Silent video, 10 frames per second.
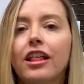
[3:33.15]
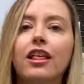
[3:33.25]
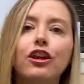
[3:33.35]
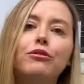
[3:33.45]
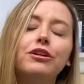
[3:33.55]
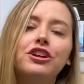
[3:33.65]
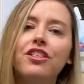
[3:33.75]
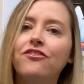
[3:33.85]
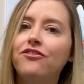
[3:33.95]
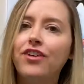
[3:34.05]
And so you would
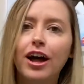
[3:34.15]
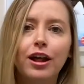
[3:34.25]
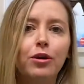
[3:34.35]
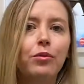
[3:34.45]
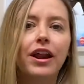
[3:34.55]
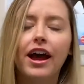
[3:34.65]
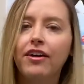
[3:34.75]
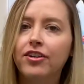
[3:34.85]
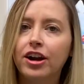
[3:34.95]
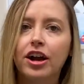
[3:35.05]
just follow
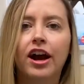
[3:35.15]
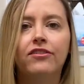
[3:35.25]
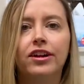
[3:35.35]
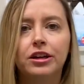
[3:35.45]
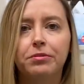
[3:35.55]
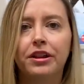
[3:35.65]
whatever coverage